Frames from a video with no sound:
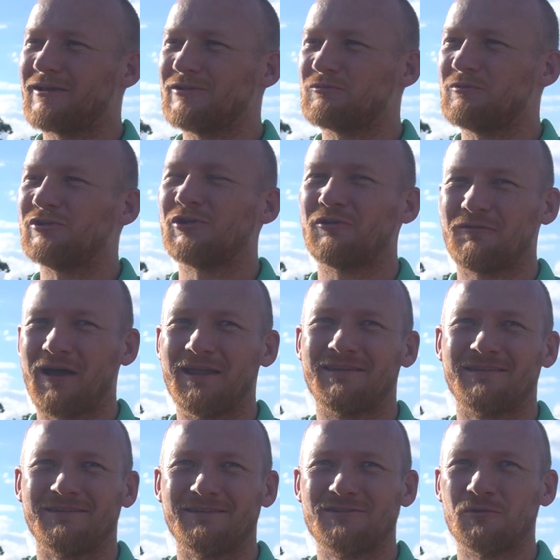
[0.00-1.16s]
because we should have had
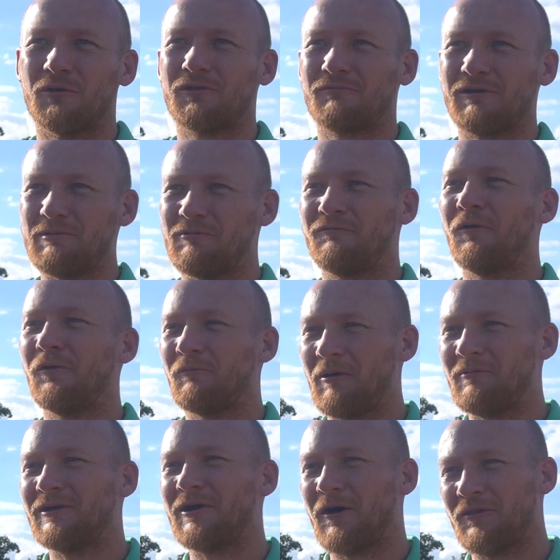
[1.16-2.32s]
2 or 3 before the
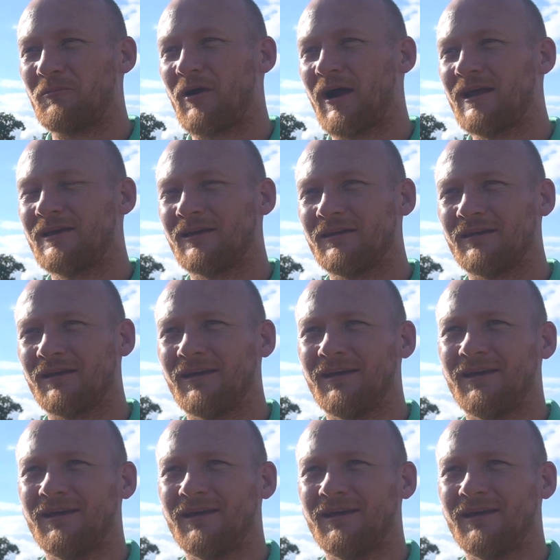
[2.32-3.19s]
one we got on the break, and